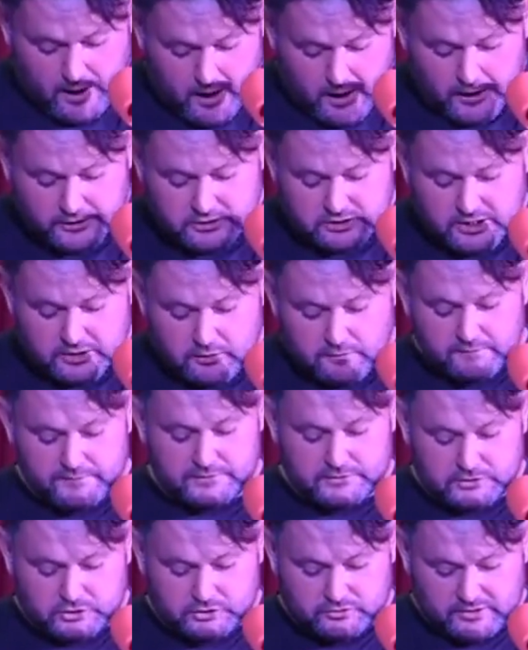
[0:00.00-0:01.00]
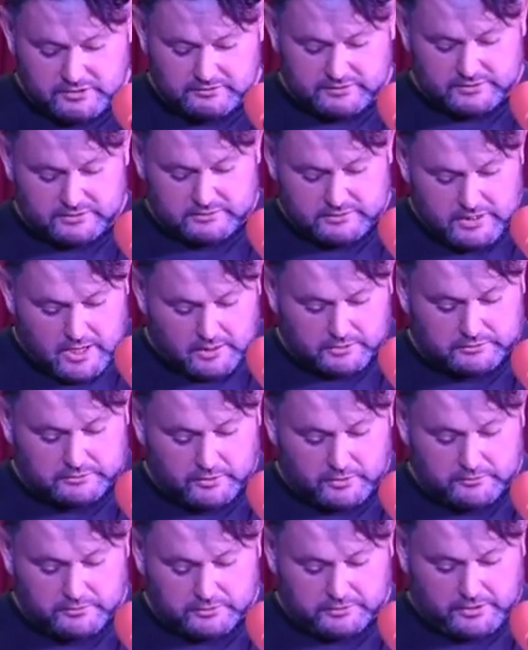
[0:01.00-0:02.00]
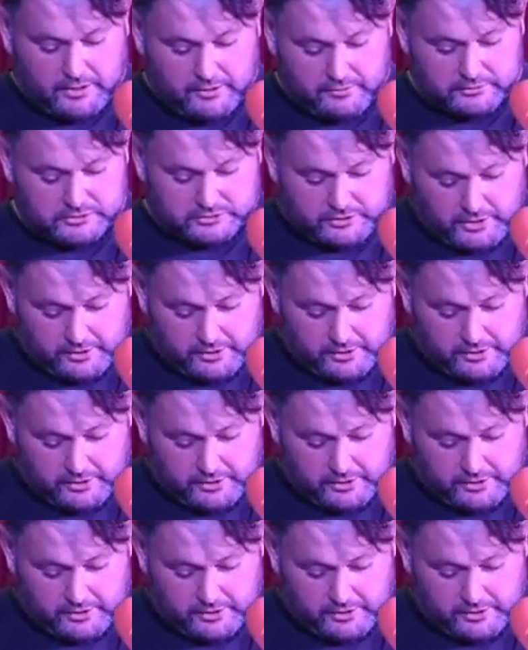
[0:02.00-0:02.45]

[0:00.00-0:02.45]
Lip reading: Outside over the street, they'd knocked down the terraced